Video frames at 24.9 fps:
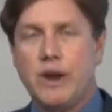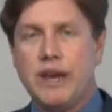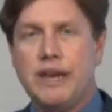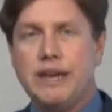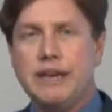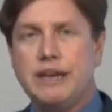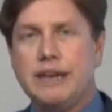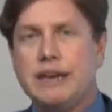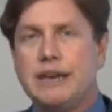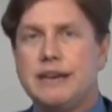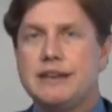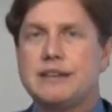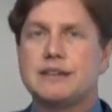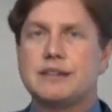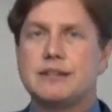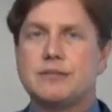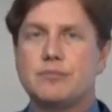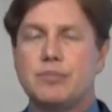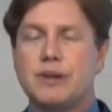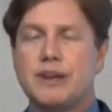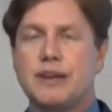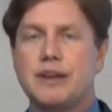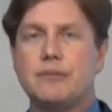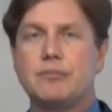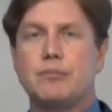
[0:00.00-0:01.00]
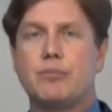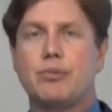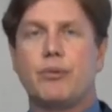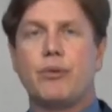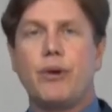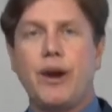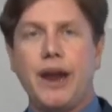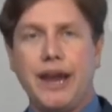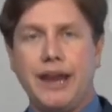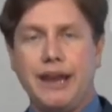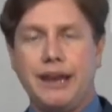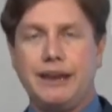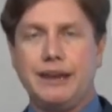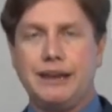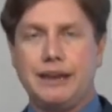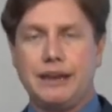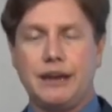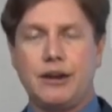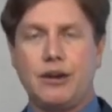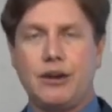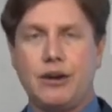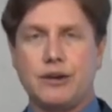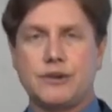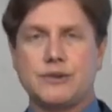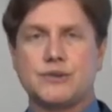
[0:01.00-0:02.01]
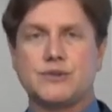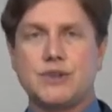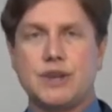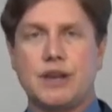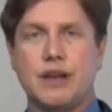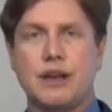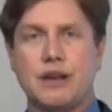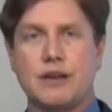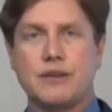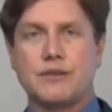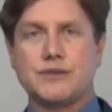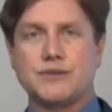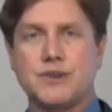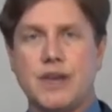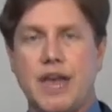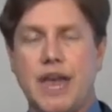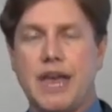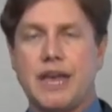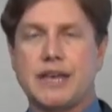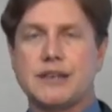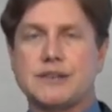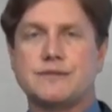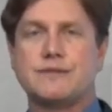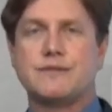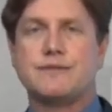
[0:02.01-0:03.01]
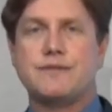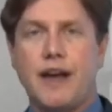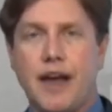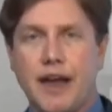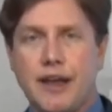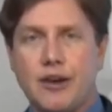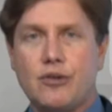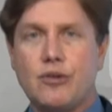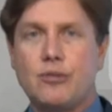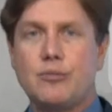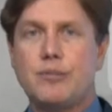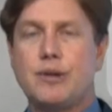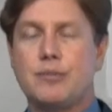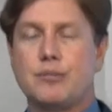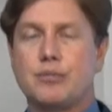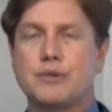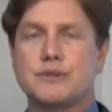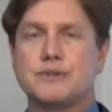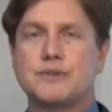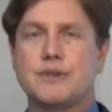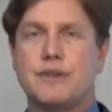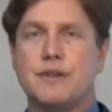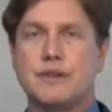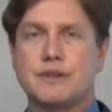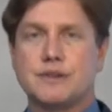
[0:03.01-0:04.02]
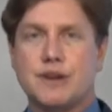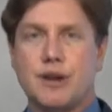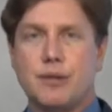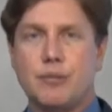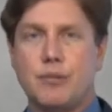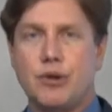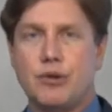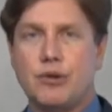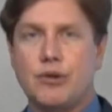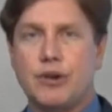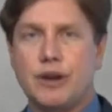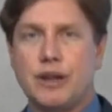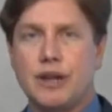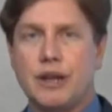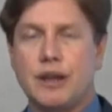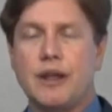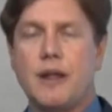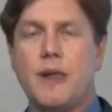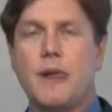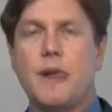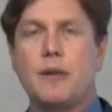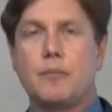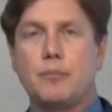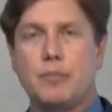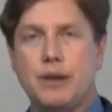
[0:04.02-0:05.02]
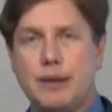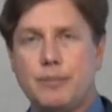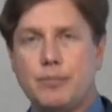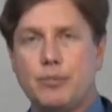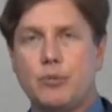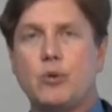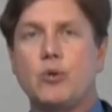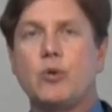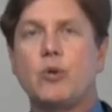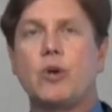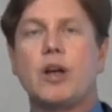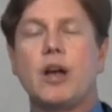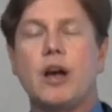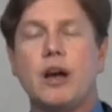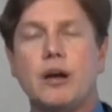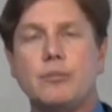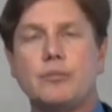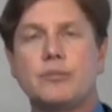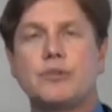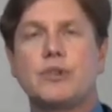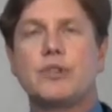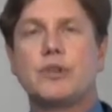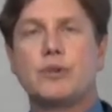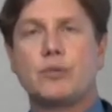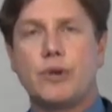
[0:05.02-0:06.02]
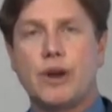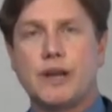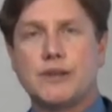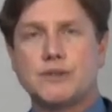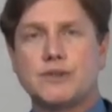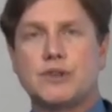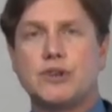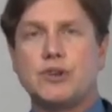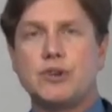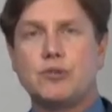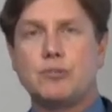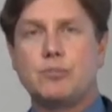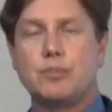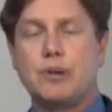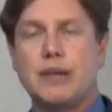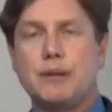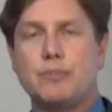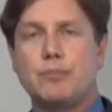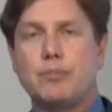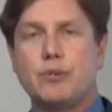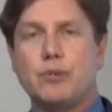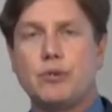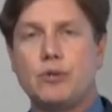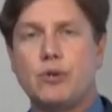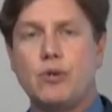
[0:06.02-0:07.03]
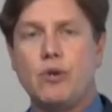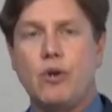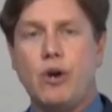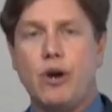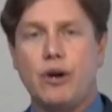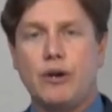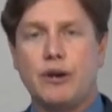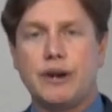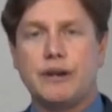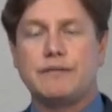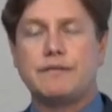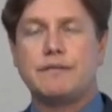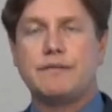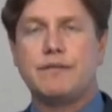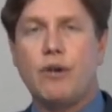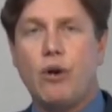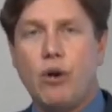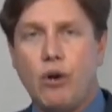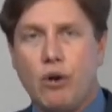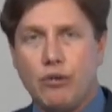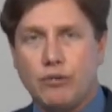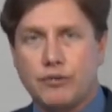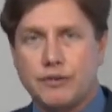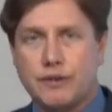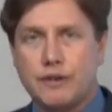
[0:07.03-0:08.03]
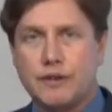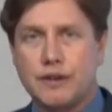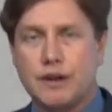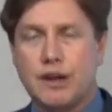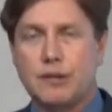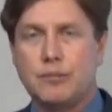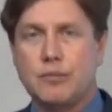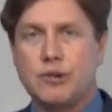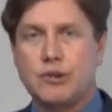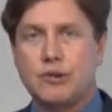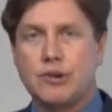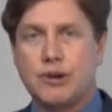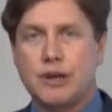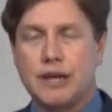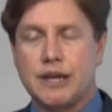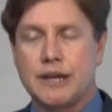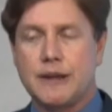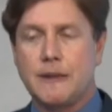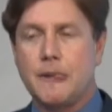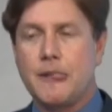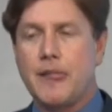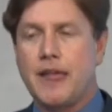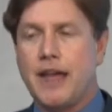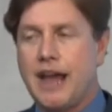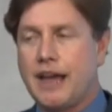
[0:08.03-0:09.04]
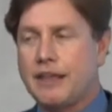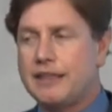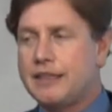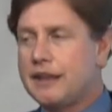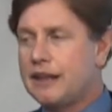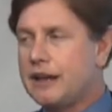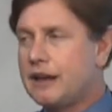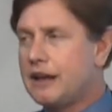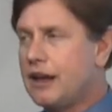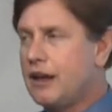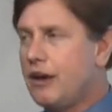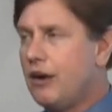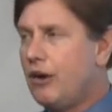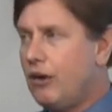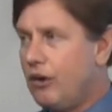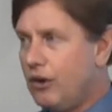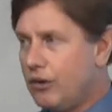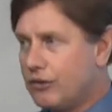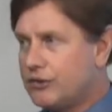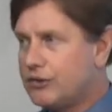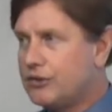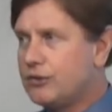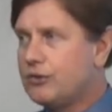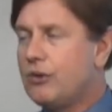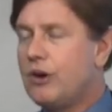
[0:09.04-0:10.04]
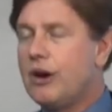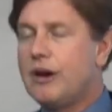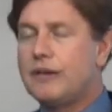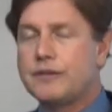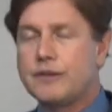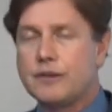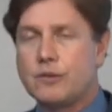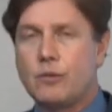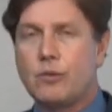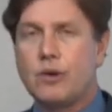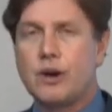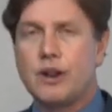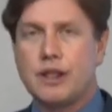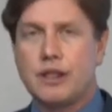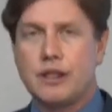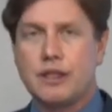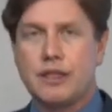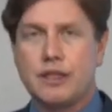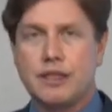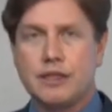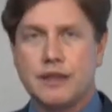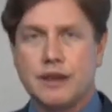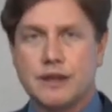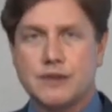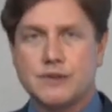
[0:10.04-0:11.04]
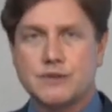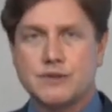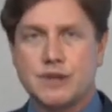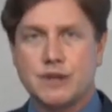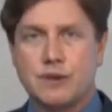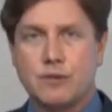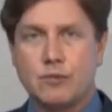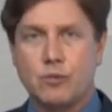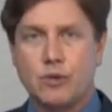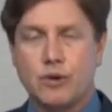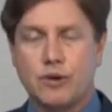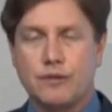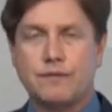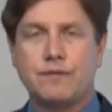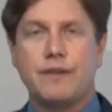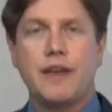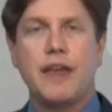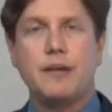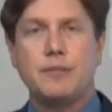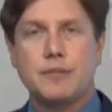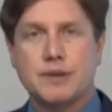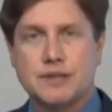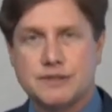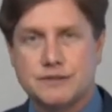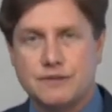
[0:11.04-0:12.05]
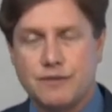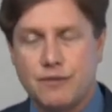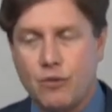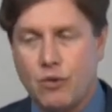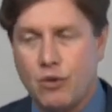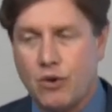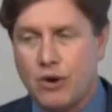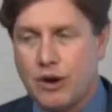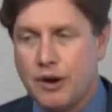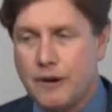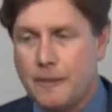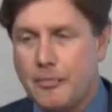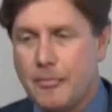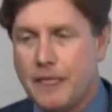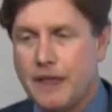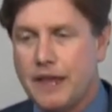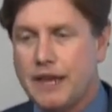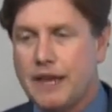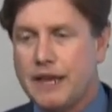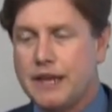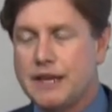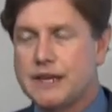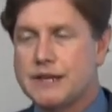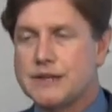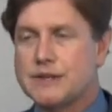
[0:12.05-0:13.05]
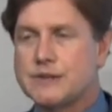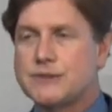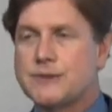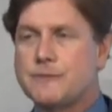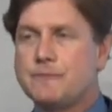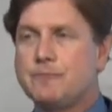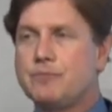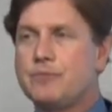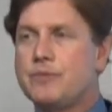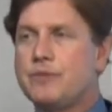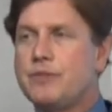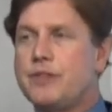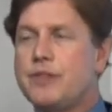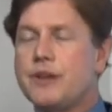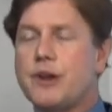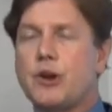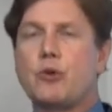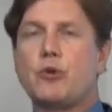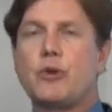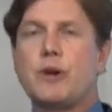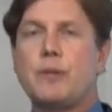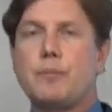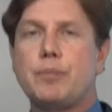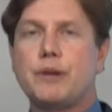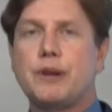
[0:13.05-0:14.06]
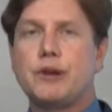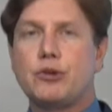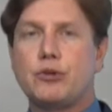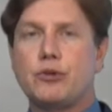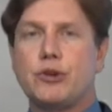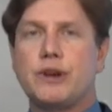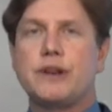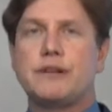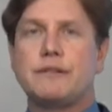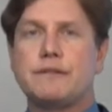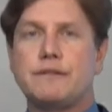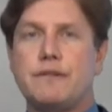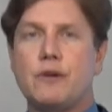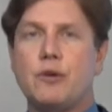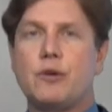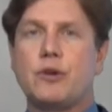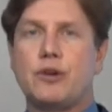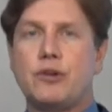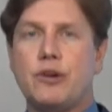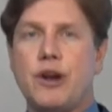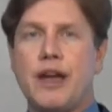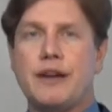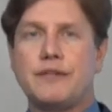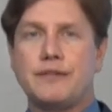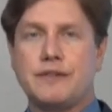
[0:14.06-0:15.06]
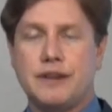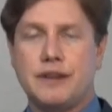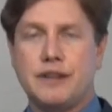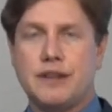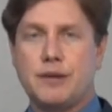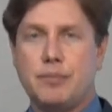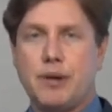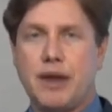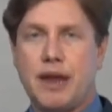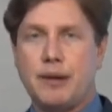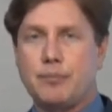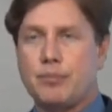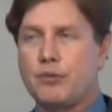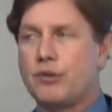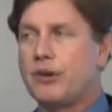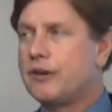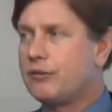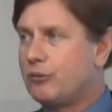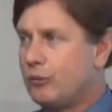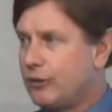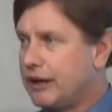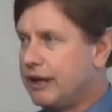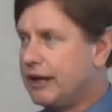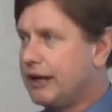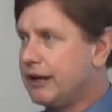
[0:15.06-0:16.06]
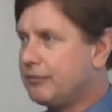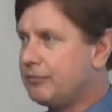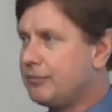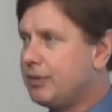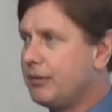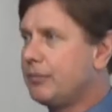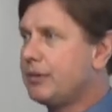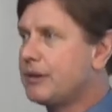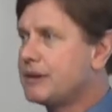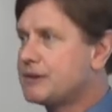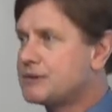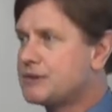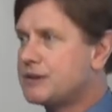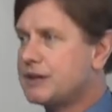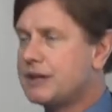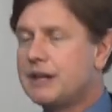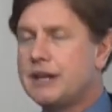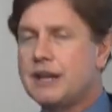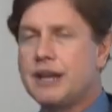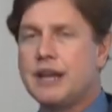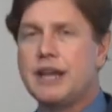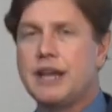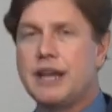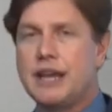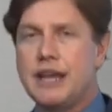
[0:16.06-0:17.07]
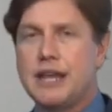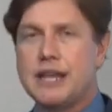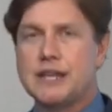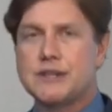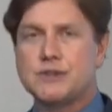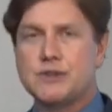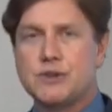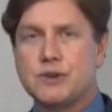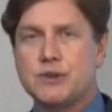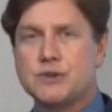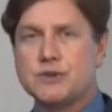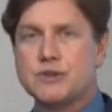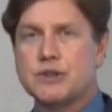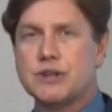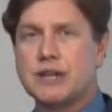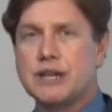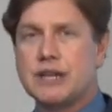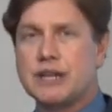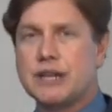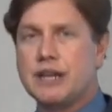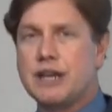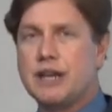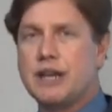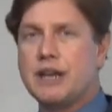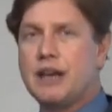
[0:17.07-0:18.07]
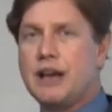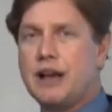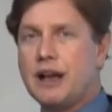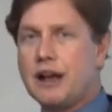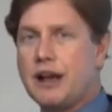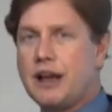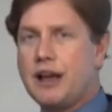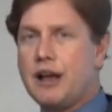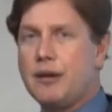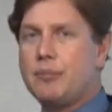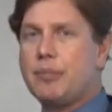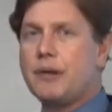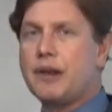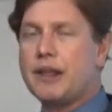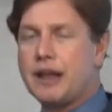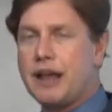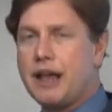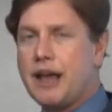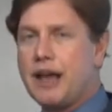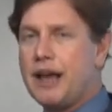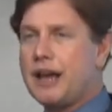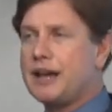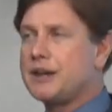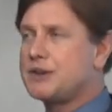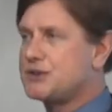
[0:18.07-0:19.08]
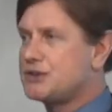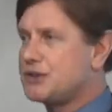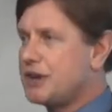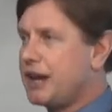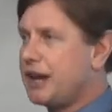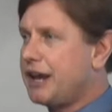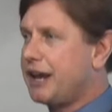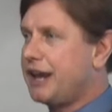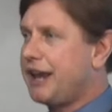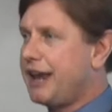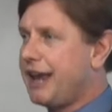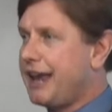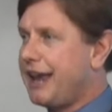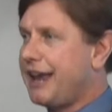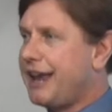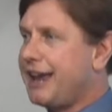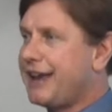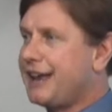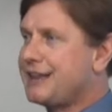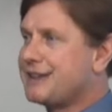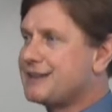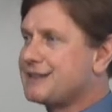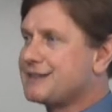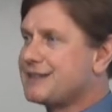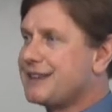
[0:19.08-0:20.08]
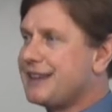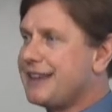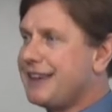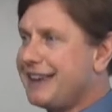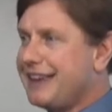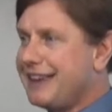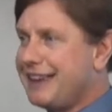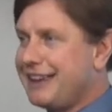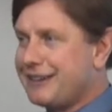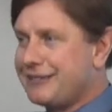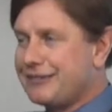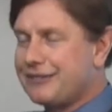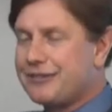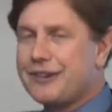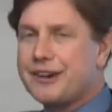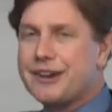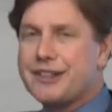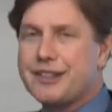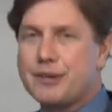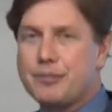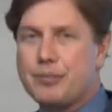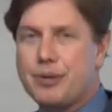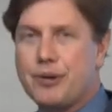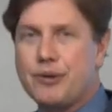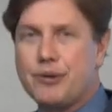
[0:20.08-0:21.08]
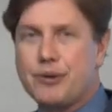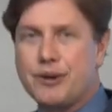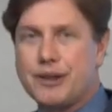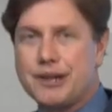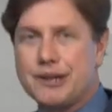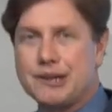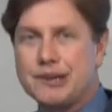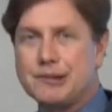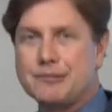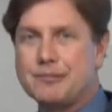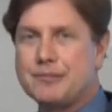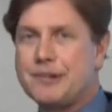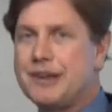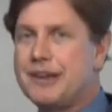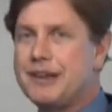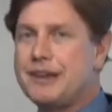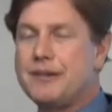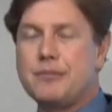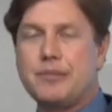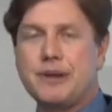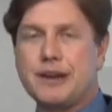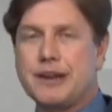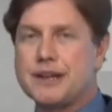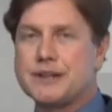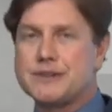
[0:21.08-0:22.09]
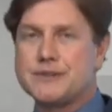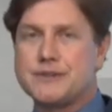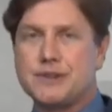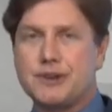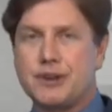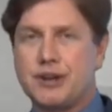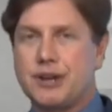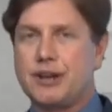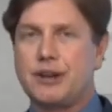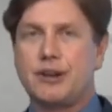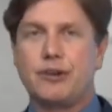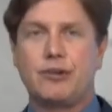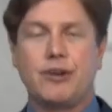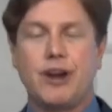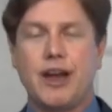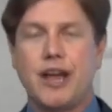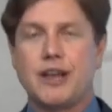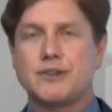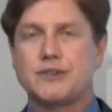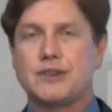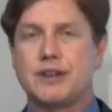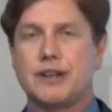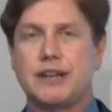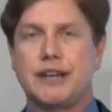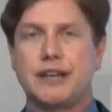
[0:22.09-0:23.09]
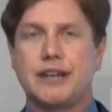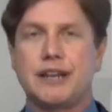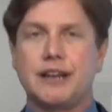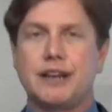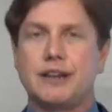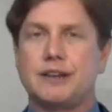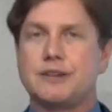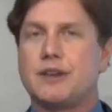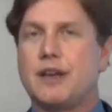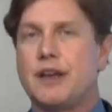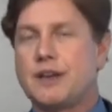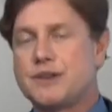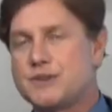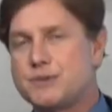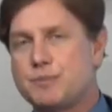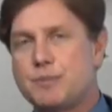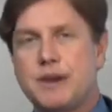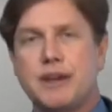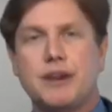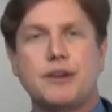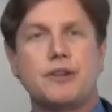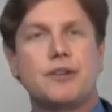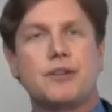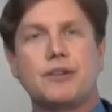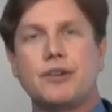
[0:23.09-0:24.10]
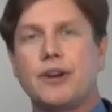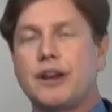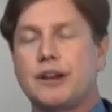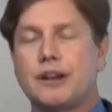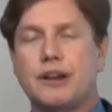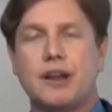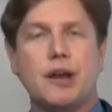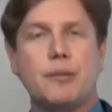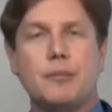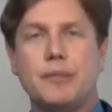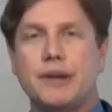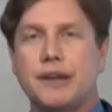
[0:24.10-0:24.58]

we need to be branding ourselves as vital members of this community people who come to the rescue, people who are involved in the community. I think all too often one of the things that we're famous for is the grip and grin photograph in the paper. If we get publicity, it's usually a couple of guys shaking hands in front of the podium because they're congratulating a, a speaker on